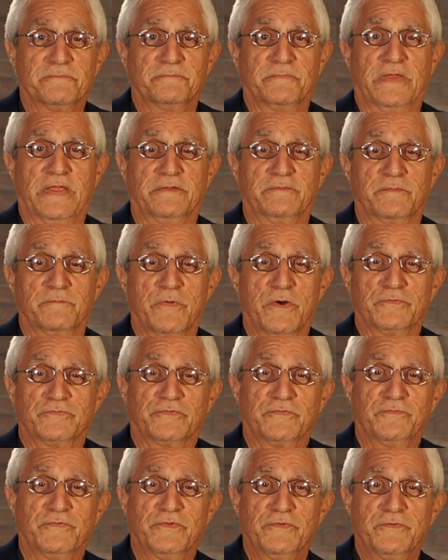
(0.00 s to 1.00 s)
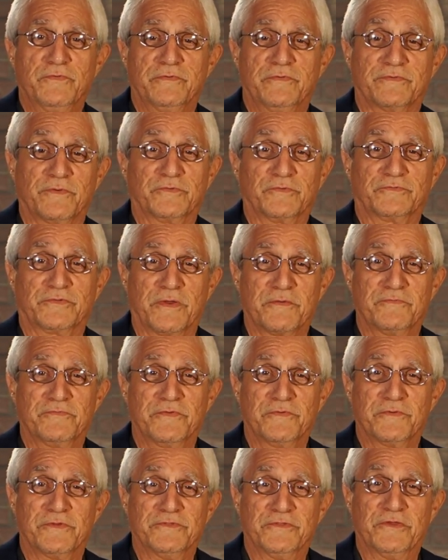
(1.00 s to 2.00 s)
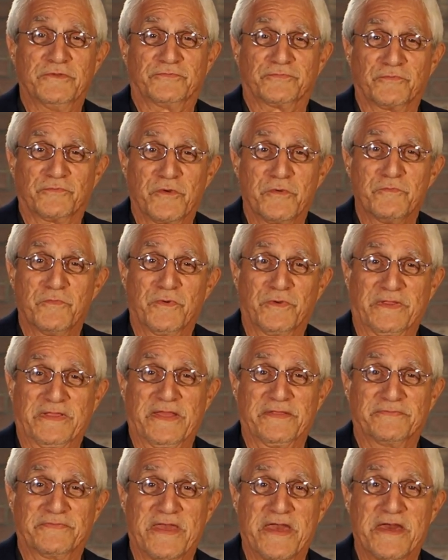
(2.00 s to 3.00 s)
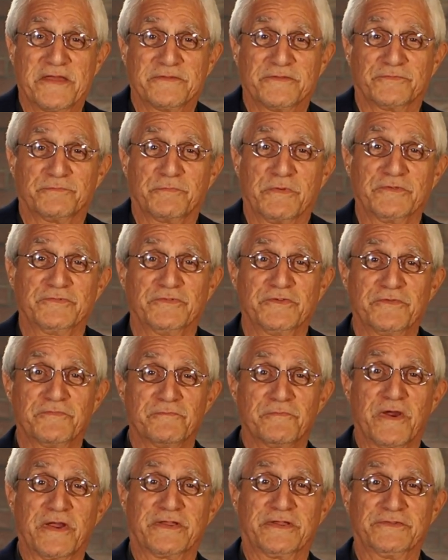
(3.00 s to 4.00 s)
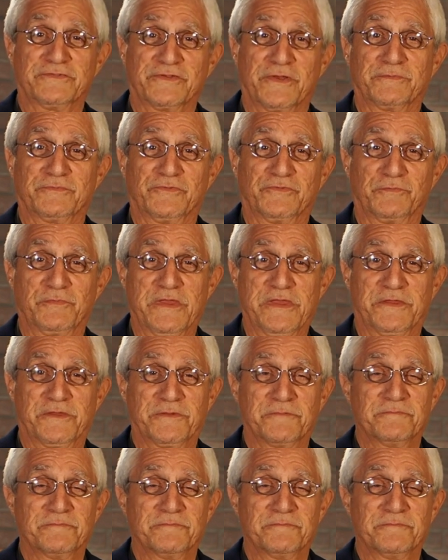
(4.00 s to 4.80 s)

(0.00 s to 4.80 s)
And most of you, or some of you in this room, will get that, especially if Mark gets up to speak.